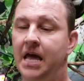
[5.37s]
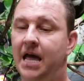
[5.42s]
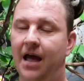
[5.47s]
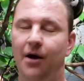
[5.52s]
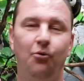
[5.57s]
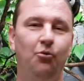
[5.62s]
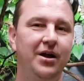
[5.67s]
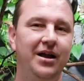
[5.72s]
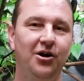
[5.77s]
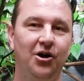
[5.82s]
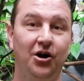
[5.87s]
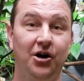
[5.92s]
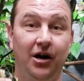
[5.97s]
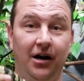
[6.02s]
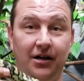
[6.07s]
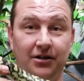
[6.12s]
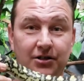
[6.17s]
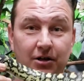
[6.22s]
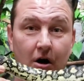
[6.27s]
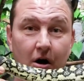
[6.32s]
and we are
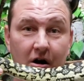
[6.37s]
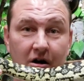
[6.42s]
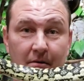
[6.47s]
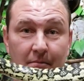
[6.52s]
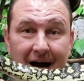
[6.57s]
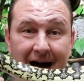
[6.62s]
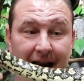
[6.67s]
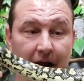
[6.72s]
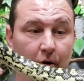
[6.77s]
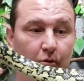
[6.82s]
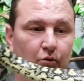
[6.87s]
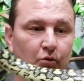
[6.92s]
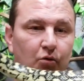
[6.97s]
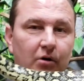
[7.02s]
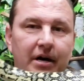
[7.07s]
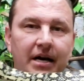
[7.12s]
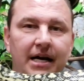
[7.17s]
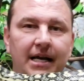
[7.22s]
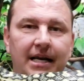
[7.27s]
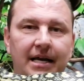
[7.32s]
going to talk about a
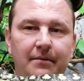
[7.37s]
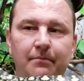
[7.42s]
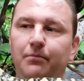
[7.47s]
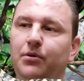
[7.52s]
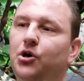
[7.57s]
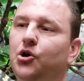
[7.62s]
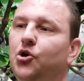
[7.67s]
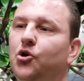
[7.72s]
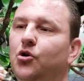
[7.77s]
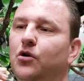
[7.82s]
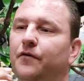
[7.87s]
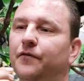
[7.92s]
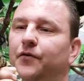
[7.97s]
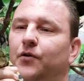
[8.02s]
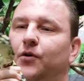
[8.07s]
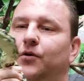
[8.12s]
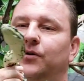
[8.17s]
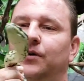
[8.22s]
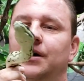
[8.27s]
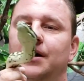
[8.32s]
really
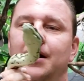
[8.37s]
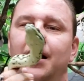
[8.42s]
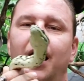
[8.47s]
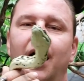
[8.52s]
beautiful,